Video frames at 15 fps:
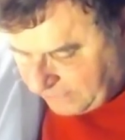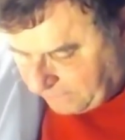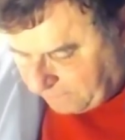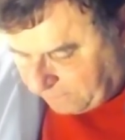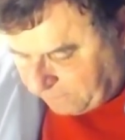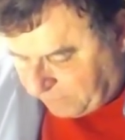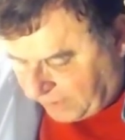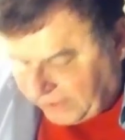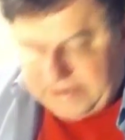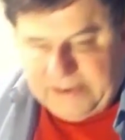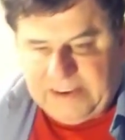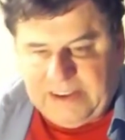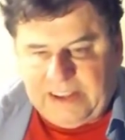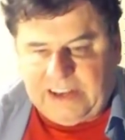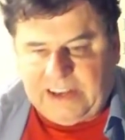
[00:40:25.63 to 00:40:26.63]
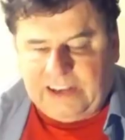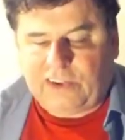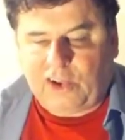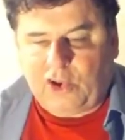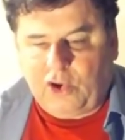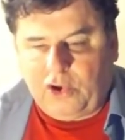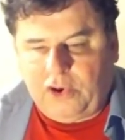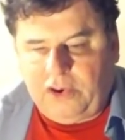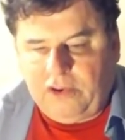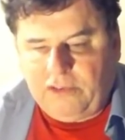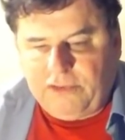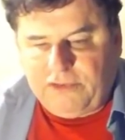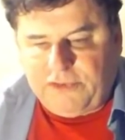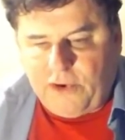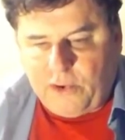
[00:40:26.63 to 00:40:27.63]
But it is a good
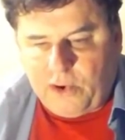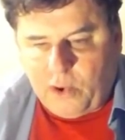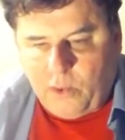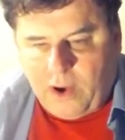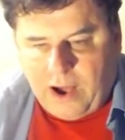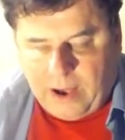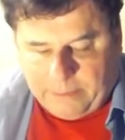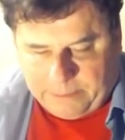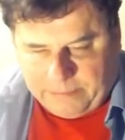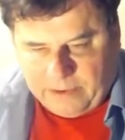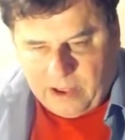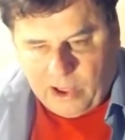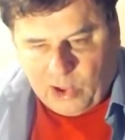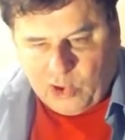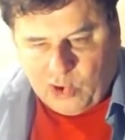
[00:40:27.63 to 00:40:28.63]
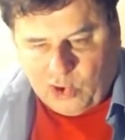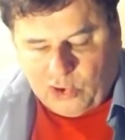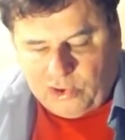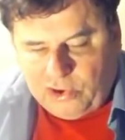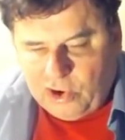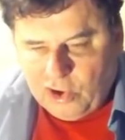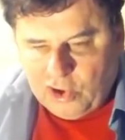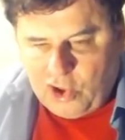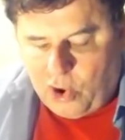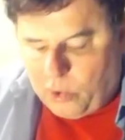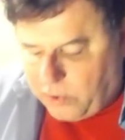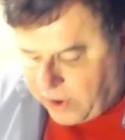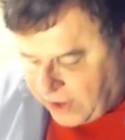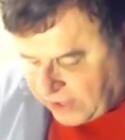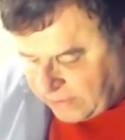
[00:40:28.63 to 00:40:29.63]
photo op, a good
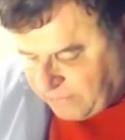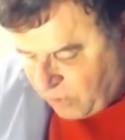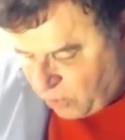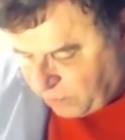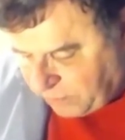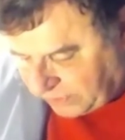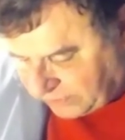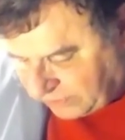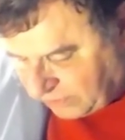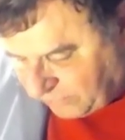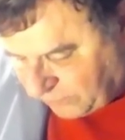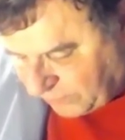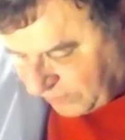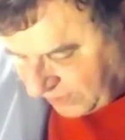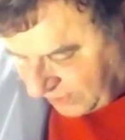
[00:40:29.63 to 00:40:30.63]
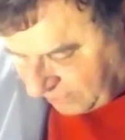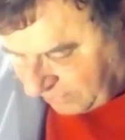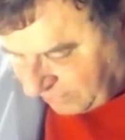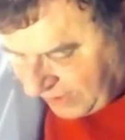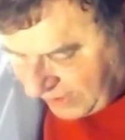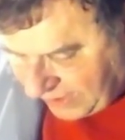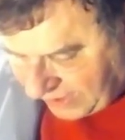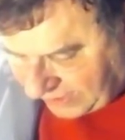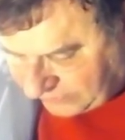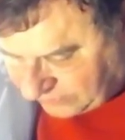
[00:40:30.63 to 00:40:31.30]
Kodak moment for him, as